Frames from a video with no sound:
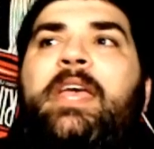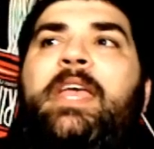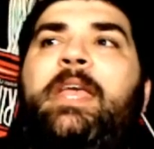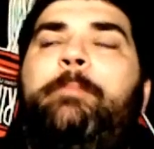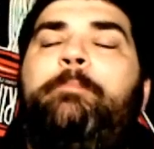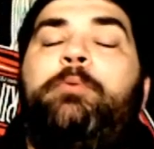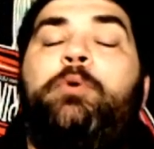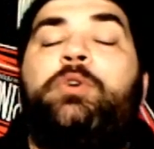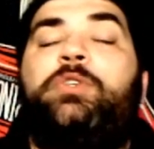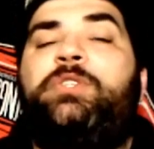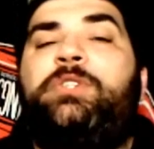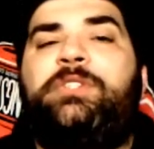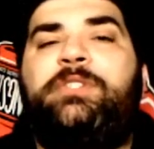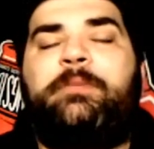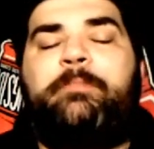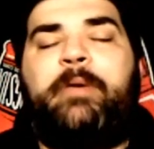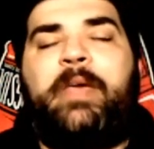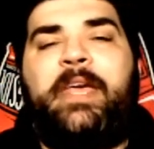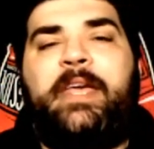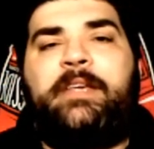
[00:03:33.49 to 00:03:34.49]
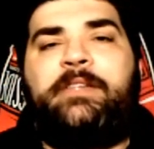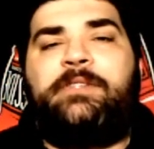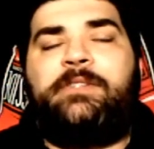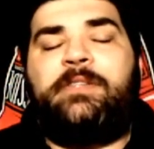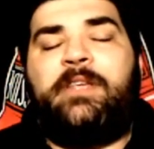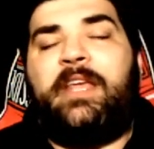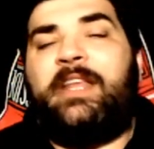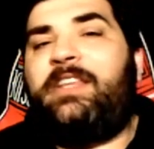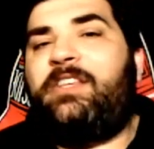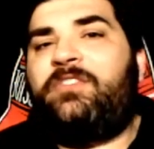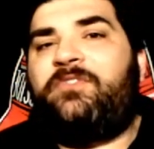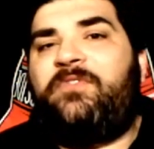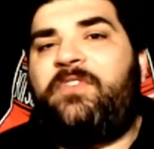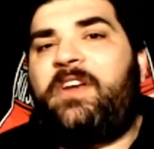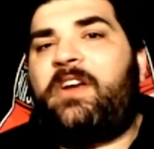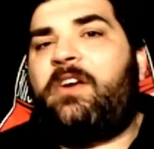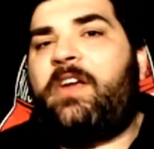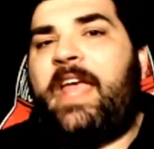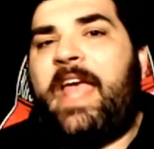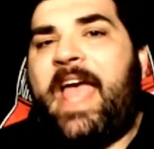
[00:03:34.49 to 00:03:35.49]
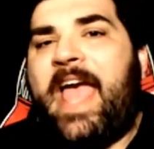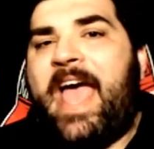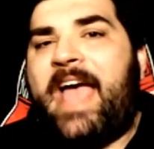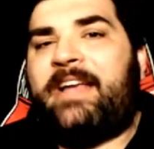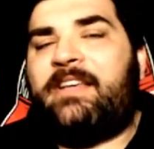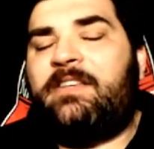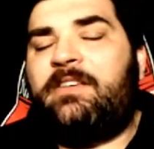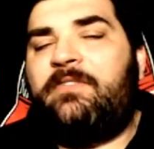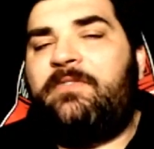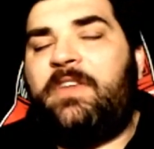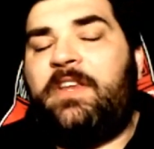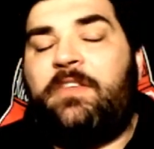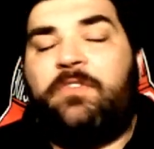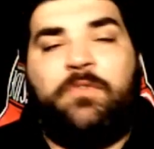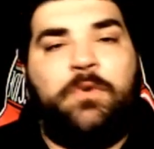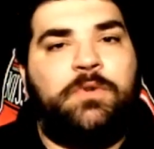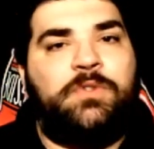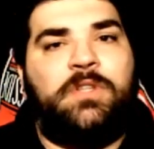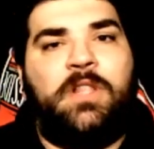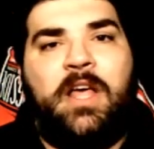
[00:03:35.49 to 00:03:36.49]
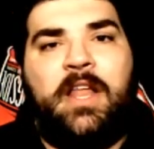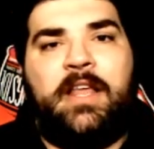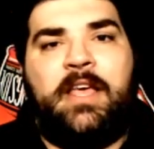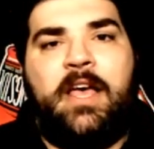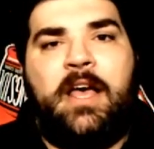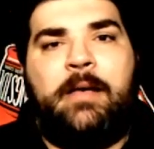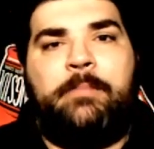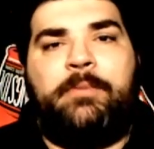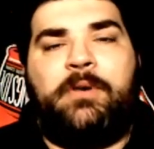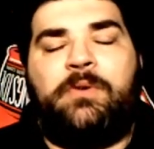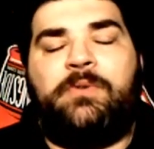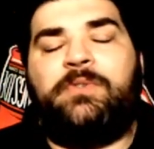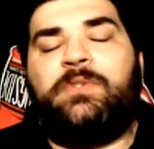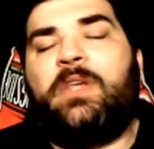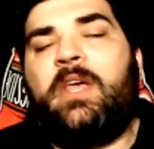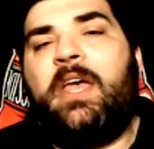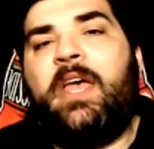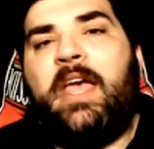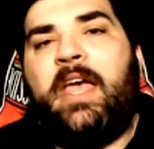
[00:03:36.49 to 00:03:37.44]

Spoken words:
He pushes the pace, and he's very active, and he throws a lot of combos.